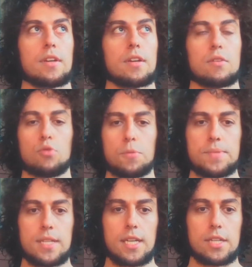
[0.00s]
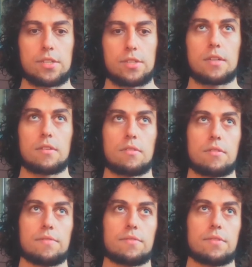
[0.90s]
group selection or
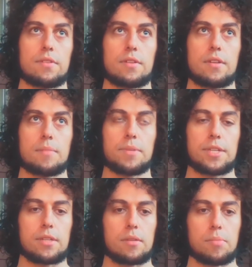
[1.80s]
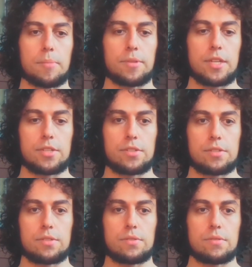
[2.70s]
for a particular population
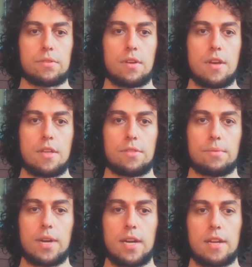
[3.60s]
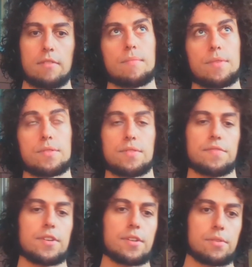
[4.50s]
to thrive, there's a
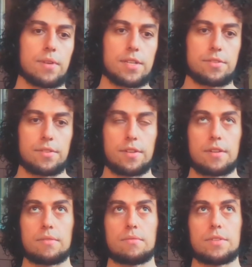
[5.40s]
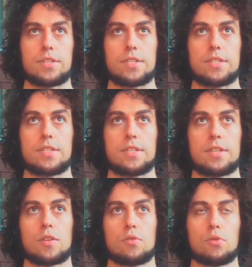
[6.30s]
further question there, which is
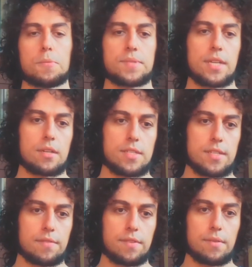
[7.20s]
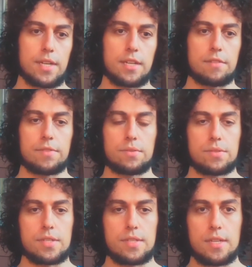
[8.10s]
groups cannot suffer, right? Individuals
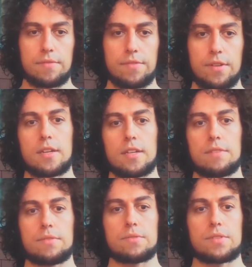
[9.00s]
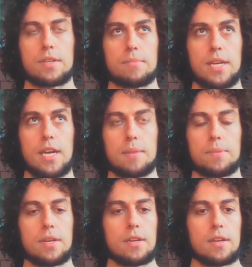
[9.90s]
can suffer, individuals can be
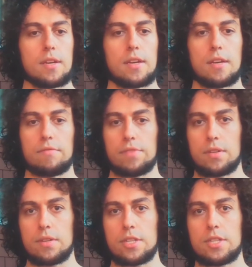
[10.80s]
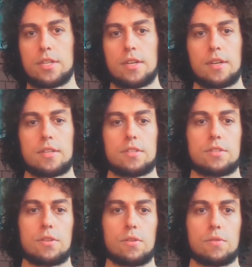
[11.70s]
happy and flourish.
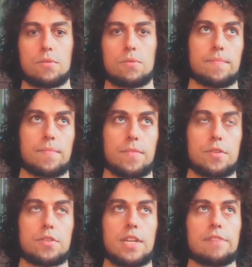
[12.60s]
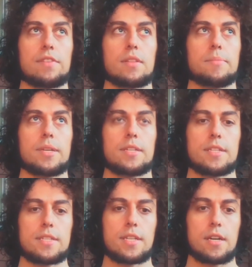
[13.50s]
So there should definitely be a
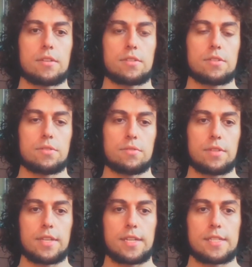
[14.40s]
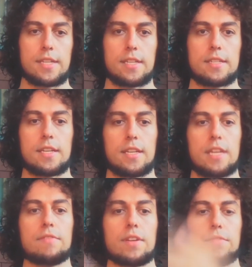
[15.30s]
discount to the extent that
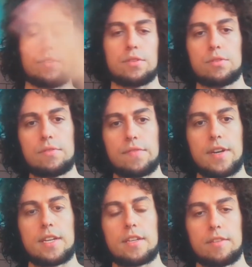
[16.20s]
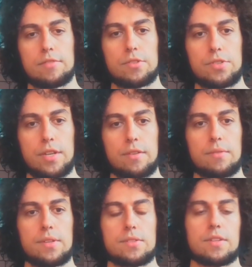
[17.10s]
even if we do find an evolutionary
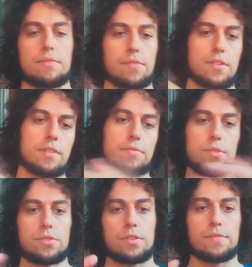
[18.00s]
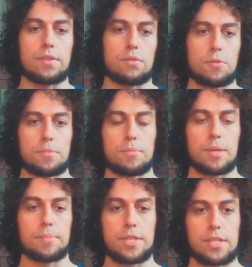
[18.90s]
reasoning for the evolution of a group to be a
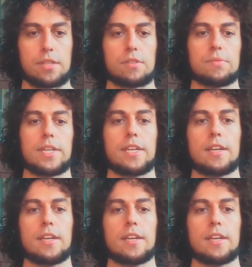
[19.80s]
particular way,